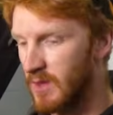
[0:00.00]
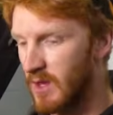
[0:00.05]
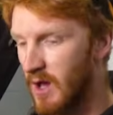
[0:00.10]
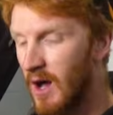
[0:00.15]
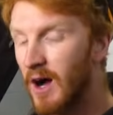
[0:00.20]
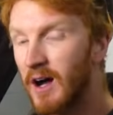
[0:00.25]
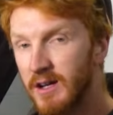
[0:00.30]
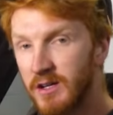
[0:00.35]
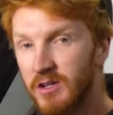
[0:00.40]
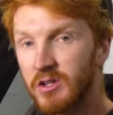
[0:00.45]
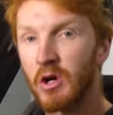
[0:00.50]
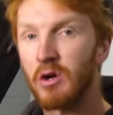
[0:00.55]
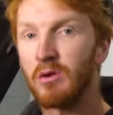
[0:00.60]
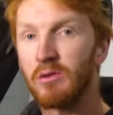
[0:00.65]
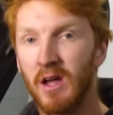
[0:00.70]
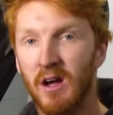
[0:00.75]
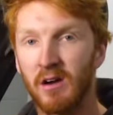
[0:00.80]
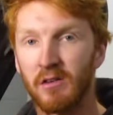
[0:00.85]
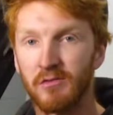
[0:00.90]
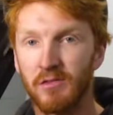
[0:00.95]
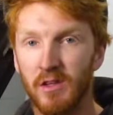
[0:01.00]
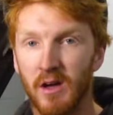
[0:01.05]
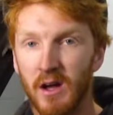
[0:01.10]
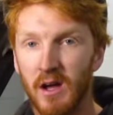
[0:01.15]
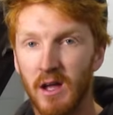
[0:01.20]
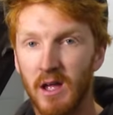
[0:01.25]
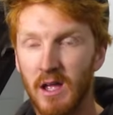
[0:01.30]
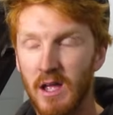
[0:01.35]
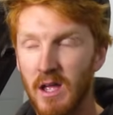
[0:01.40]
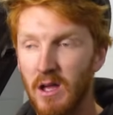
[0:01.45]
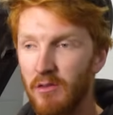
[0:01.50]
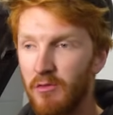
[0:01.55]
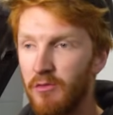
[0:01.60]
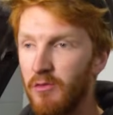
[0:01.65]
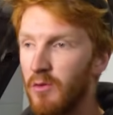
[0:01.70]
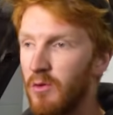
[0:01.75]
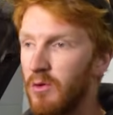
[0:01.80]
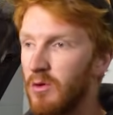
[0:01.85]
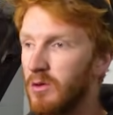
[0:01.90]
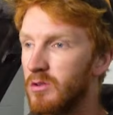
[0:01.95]
I don't have that
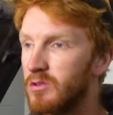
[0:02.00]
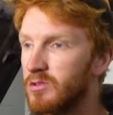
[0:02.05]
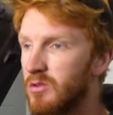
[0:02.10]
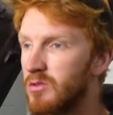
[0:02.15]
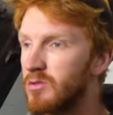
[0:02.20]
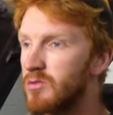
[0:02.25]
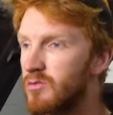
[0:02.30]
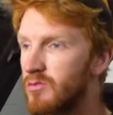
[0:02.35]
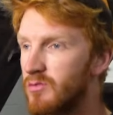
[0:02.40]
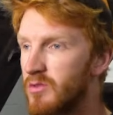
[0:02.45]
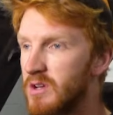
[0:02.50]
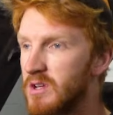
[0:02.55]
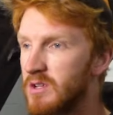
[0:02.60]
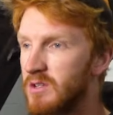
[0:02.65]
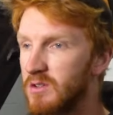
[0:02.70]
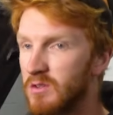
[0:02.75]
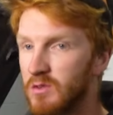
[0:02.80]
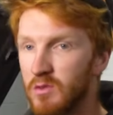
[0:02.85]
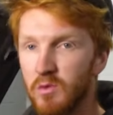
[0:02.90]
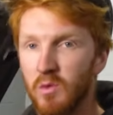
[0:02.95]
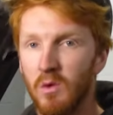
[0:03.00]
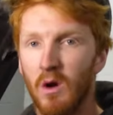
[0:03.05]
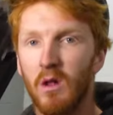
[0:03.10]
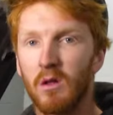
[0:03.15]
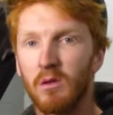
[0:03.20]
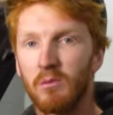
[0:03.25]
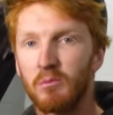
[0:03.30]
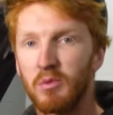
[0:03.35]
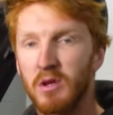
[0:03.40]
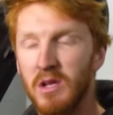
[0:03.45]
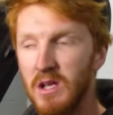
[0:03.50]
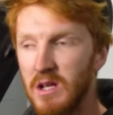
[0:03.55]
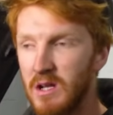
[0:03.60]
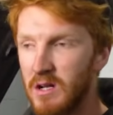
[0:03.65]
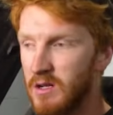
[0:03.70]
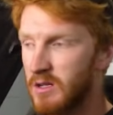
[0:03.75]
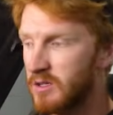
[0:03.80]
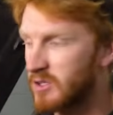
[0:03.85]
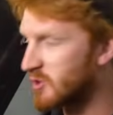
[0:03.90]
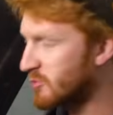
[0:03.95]
for two reasons. One
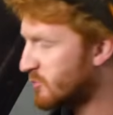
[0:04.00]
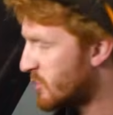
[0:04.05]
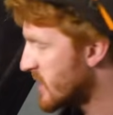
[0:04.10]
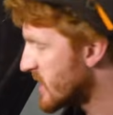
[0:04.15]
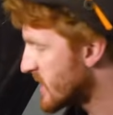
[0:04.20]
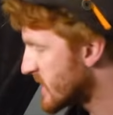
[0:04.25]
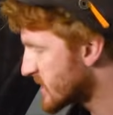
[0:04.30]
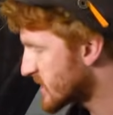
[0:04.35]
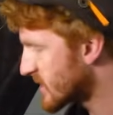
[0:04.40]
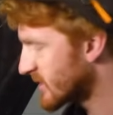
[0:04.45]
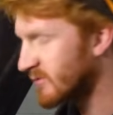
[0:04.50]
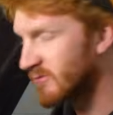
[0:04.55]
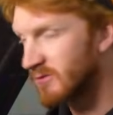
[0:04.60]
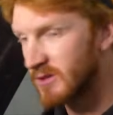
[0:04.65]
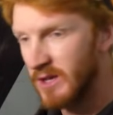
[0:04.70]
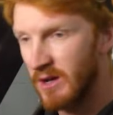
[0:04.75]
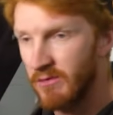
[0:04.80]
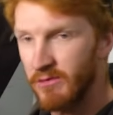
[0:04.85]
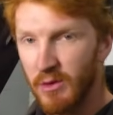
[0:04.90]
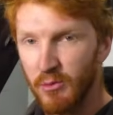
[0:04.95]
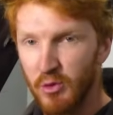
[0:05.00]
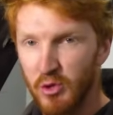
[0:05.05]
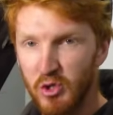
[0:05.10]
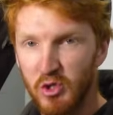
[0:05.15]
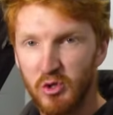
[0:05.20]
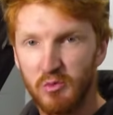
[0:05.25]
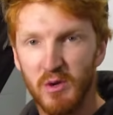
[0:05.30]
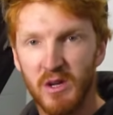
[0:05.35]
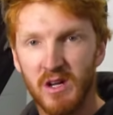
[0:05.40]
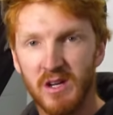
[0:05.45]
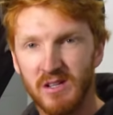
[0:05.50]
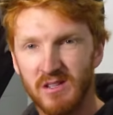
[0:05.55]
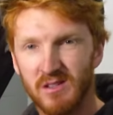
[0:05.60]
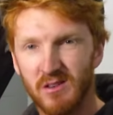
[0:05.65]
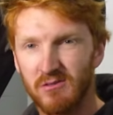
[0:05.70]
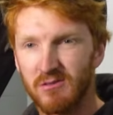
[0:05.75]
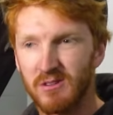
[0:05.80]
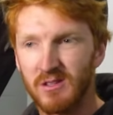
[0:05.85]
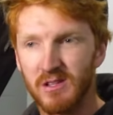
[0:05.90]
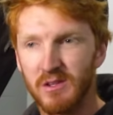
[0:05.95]
being space. I don't really have that much space,
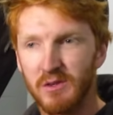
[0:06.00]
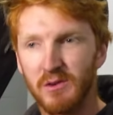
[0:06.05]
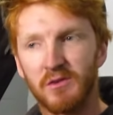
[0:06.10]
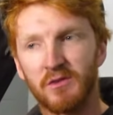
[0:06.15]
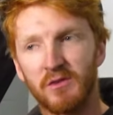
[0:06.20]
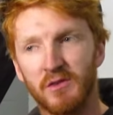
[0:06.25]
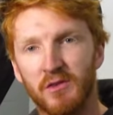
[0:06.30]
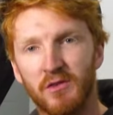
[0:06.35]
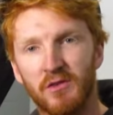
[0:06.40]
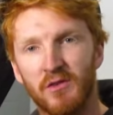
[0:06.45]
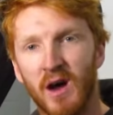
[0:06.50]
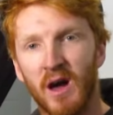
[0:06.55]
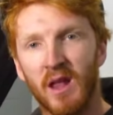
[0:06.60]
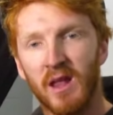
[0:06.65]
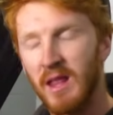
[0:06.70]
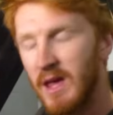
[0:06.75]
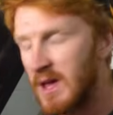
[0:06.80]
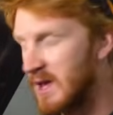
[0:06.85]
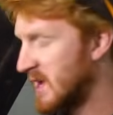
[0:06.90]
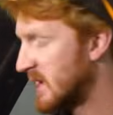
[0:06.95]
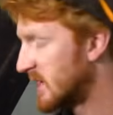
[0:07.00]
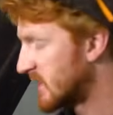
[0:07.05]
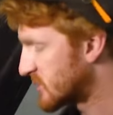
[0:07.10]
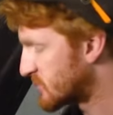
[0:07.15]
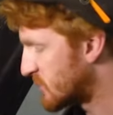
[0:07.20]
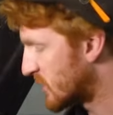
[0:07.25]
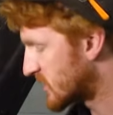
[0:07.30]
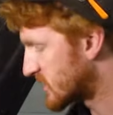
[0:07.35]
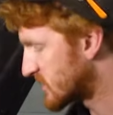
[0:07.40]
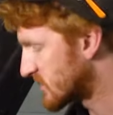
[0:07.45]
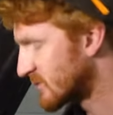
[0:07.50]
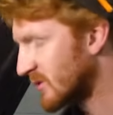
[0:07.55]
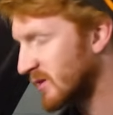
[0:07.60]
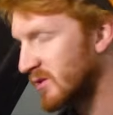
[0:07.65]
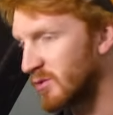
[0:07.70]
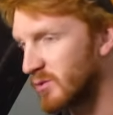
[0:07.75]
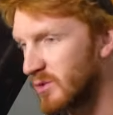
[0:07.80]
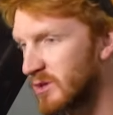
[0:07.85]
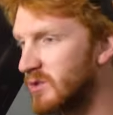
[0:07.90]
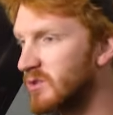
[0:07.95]
not really enough for a fan, especially when
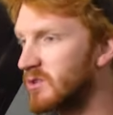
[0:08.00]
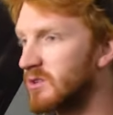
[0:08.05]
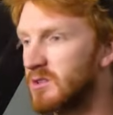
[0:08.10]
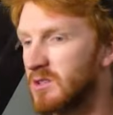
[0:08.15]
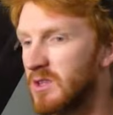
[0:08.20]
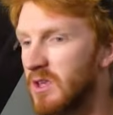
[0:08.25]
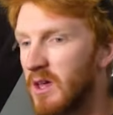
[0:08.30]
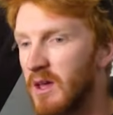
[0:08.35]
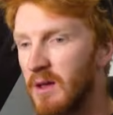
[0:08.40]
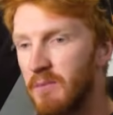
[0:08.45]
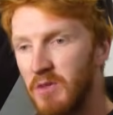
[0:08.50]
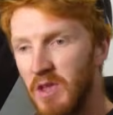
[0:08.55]
the winch is there.